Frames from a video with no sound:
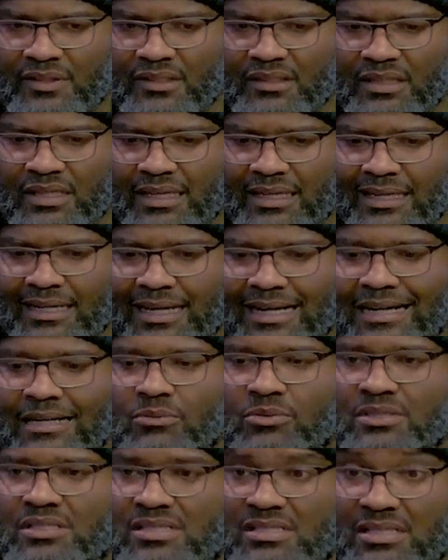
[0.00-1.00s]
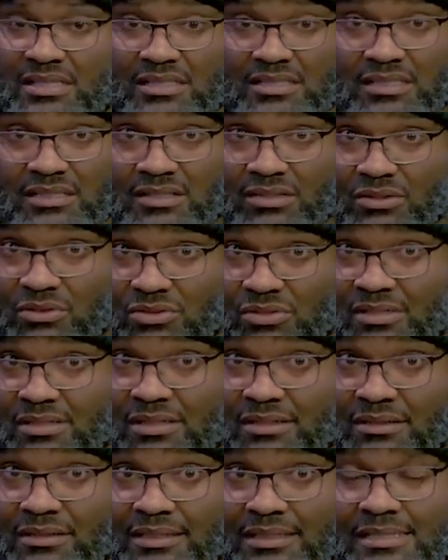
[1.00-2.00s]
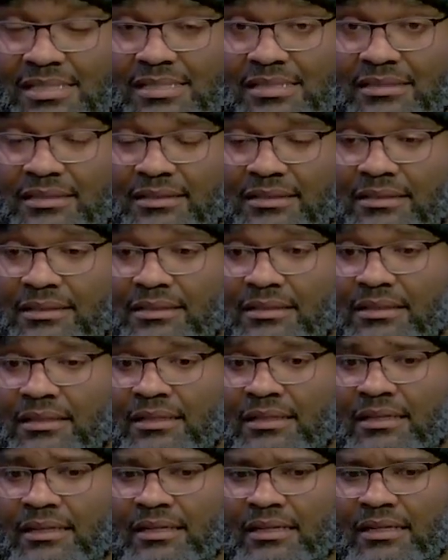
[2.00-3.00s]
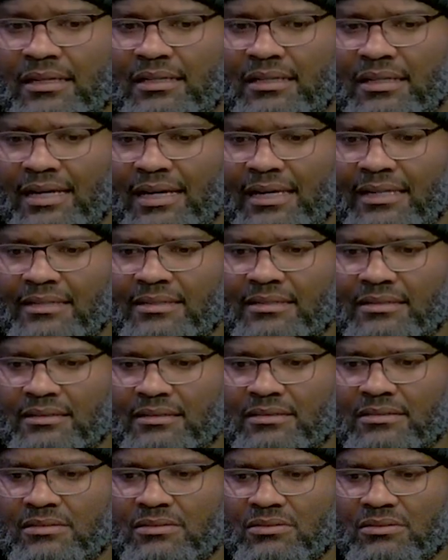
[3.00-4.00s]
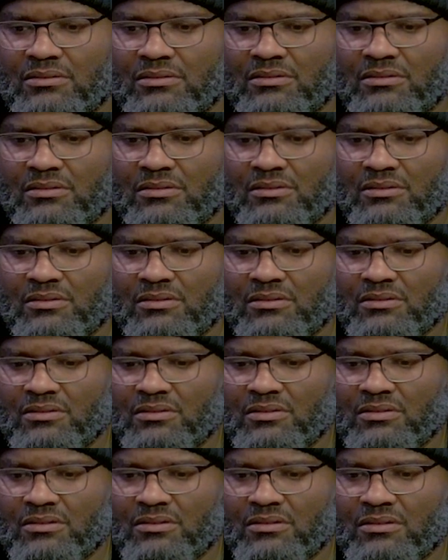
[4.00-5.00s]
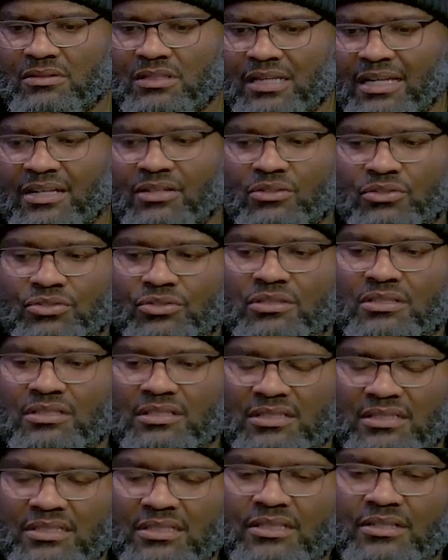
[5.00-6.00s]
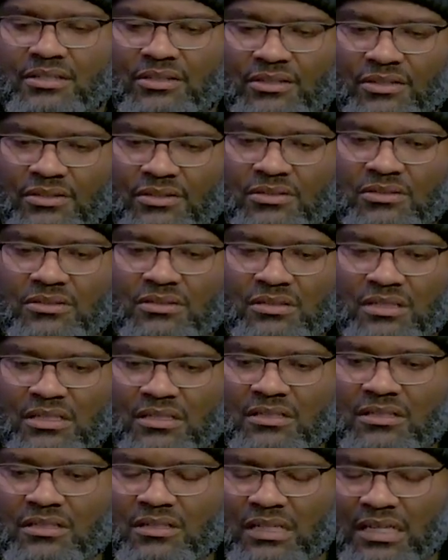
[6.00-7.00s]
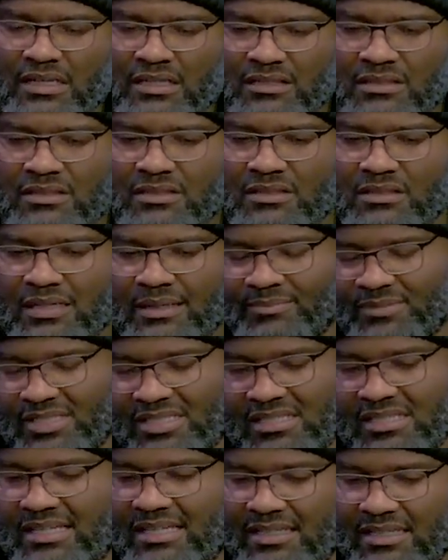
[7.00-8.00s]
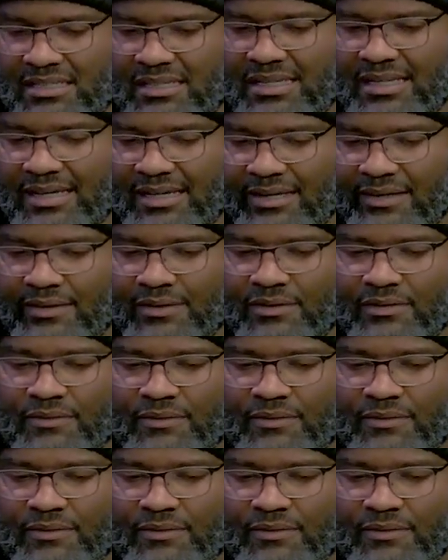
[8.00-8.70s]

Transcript: and I would say to those that are listening, like, and I know you're gonna get here, I'm just saying it now,